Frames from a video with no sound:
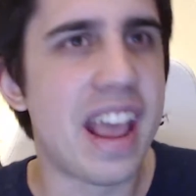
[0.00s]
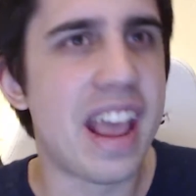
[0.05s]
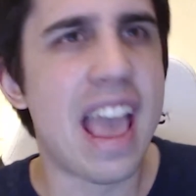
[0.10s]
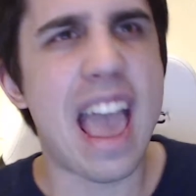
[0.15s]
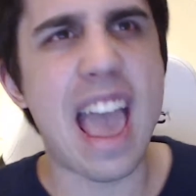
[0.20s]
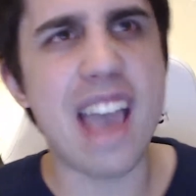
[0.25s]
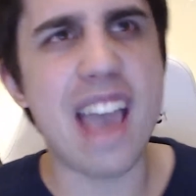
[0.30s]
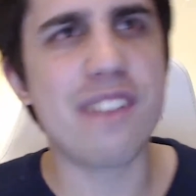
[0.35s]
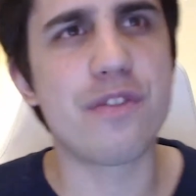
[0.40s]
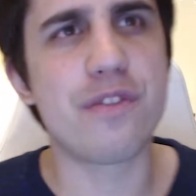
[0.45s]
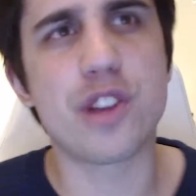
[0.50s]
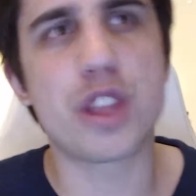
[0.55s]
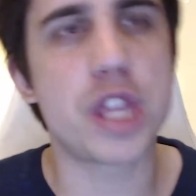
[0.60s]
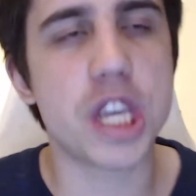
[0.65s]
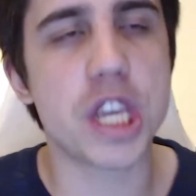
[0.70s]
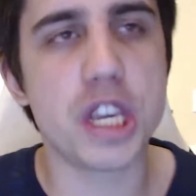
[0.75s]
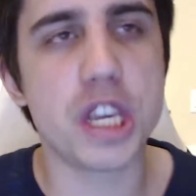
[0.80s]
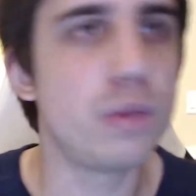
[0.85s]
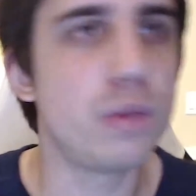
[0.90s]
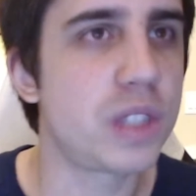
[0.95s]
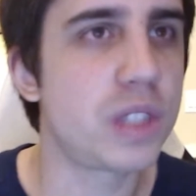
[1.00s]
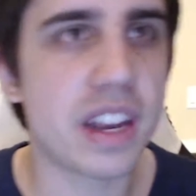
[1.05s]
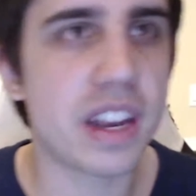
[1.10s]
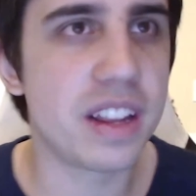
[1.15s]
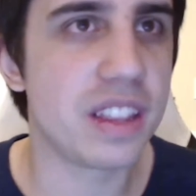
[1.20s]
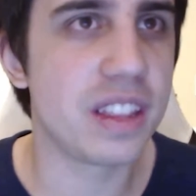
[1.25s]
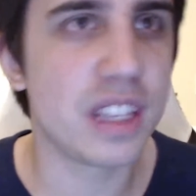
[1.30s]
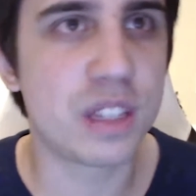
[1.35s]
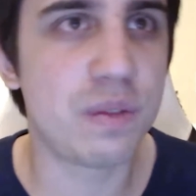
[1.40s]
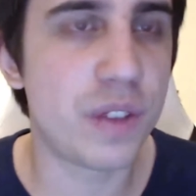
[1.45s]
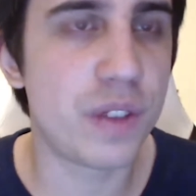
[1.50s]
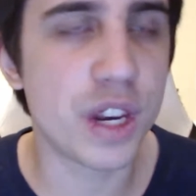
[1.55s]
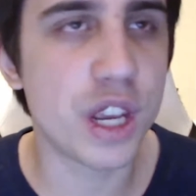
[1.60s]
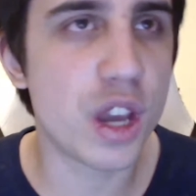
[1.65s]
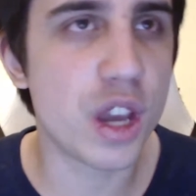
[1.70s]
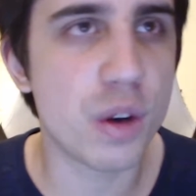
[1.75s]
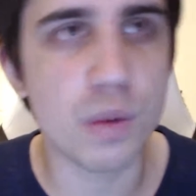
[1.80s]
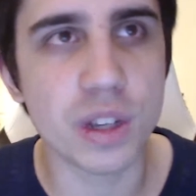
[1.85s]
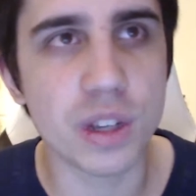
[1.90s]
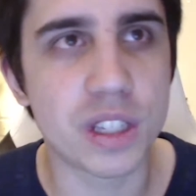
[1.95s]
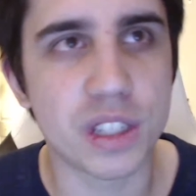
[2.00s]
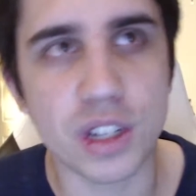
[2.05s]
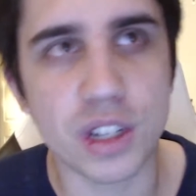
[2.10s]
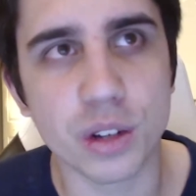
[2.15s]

everything you said in this video is still